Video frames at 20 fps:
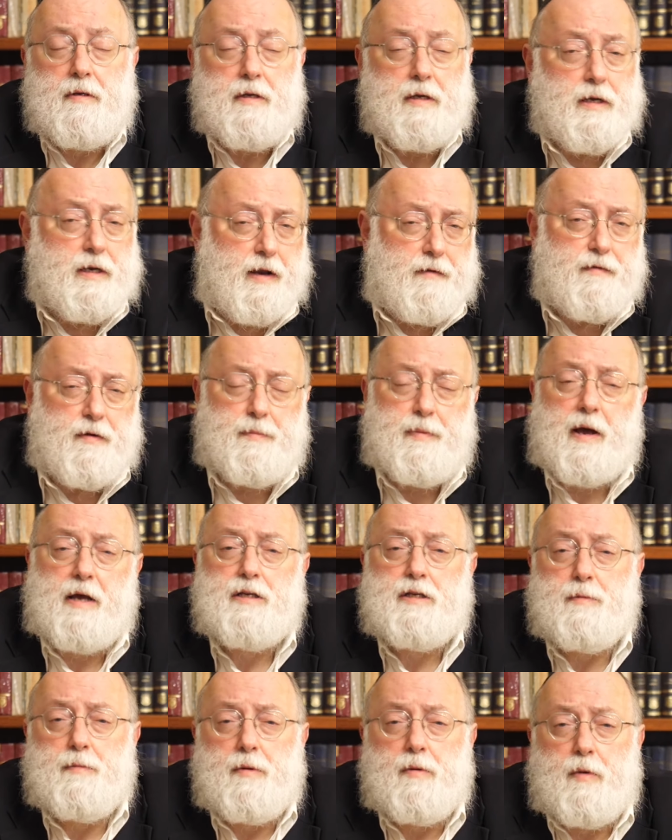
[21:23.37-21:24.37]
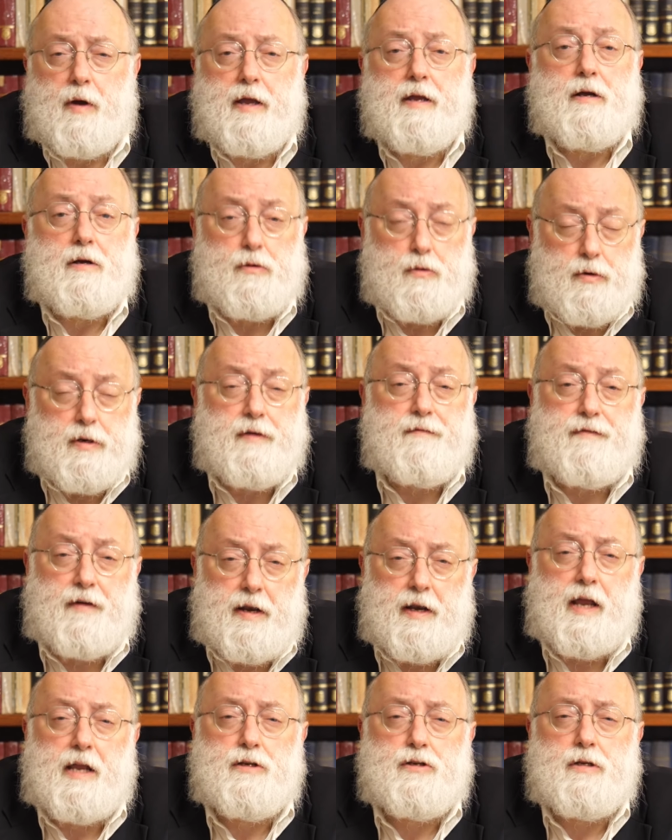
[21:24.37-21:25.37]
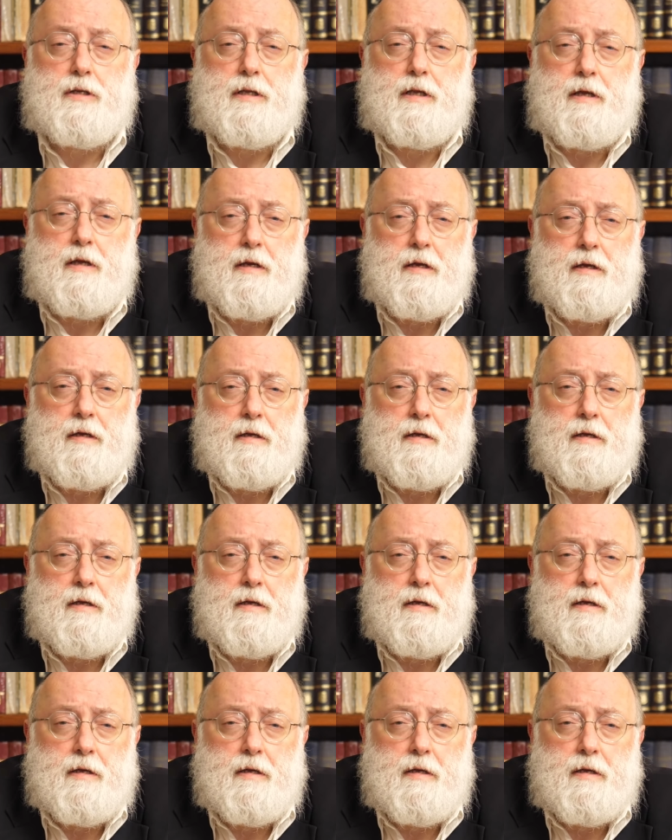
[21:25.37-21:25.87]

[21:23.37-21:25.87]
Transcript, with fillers: in every possible way, including financially.